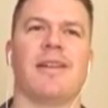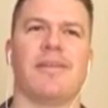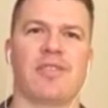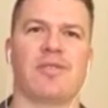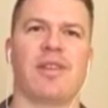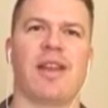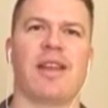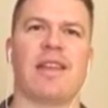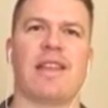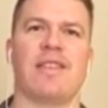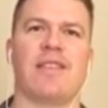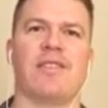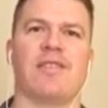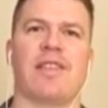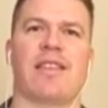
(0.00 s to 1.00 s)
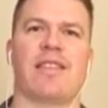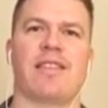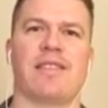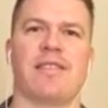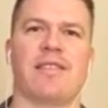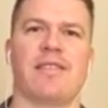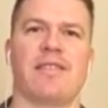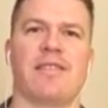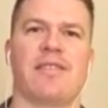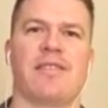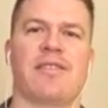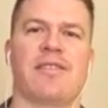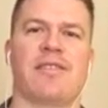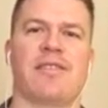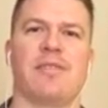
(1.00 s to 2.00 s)
that's right. And those like
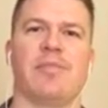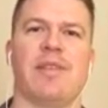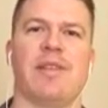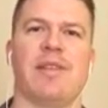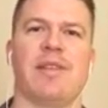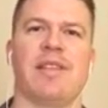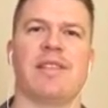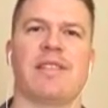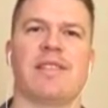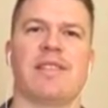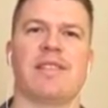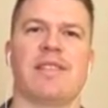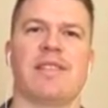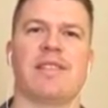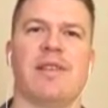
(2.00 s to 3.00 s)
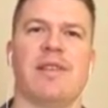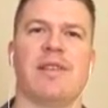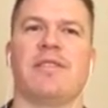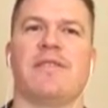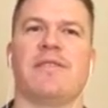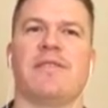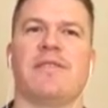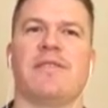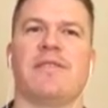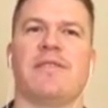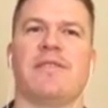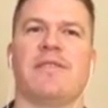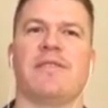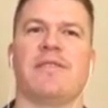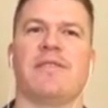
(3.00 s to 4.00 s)
threaten your business or threaten your family
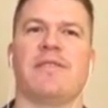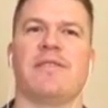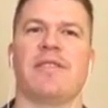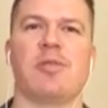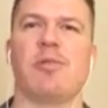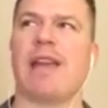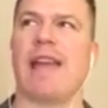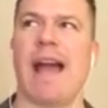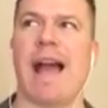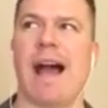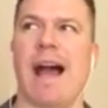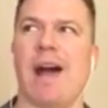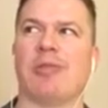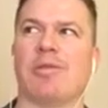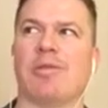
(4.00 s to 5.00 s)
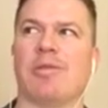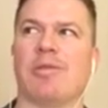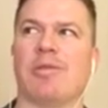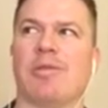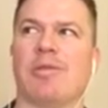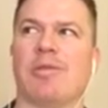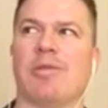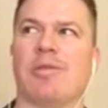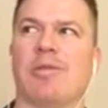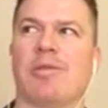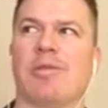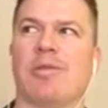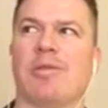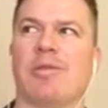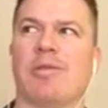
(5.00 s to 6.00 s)
or something. But there is a way out. Yeah.
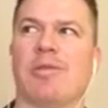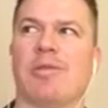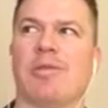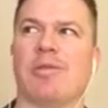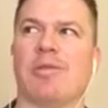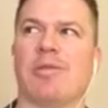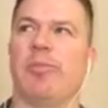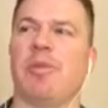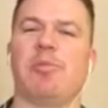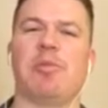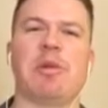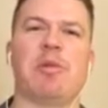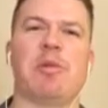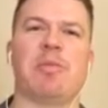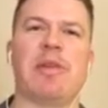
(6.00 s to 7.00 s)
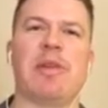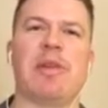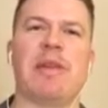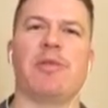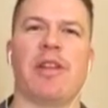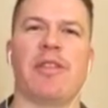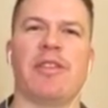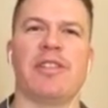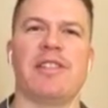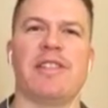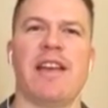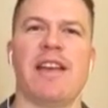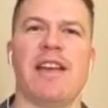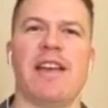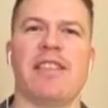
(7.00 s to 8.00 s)
And, but when people are on
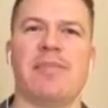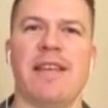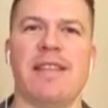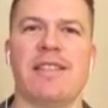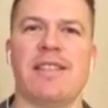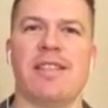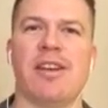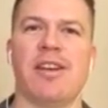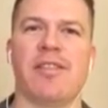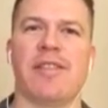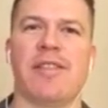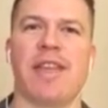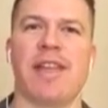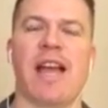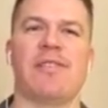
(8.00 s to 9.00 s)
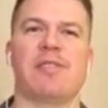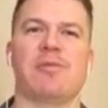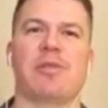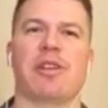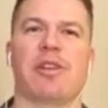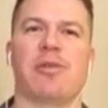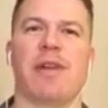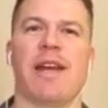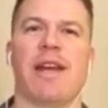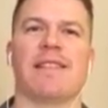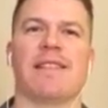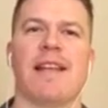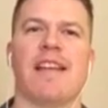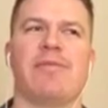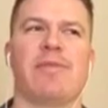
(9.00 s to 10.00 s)
their deathbeds, they have all these
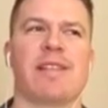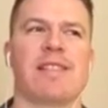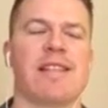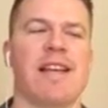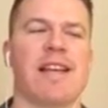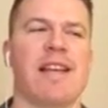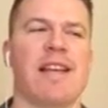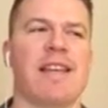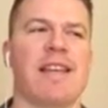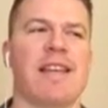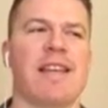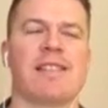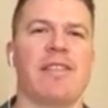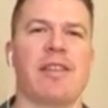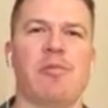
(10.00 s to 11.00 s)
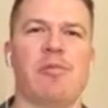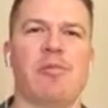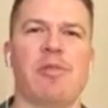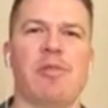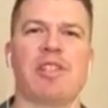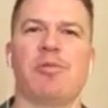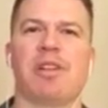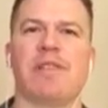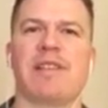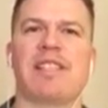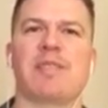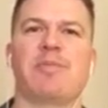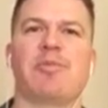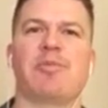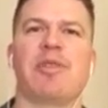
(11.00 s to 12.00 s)
regrets in life, but it's like, they wish they would
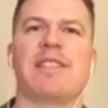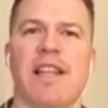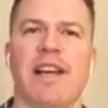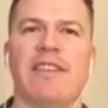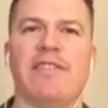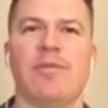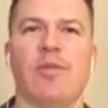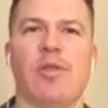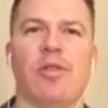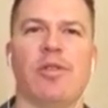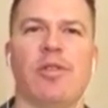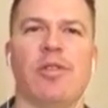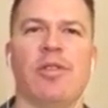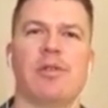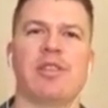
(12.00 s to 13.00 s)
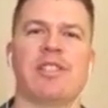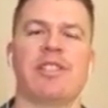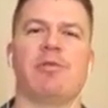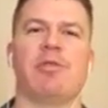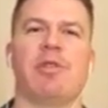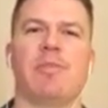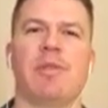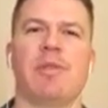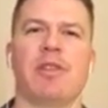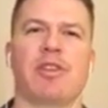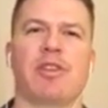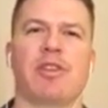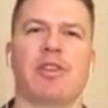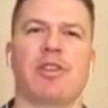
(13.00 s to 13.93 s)
have expressed love more. They wish they would have been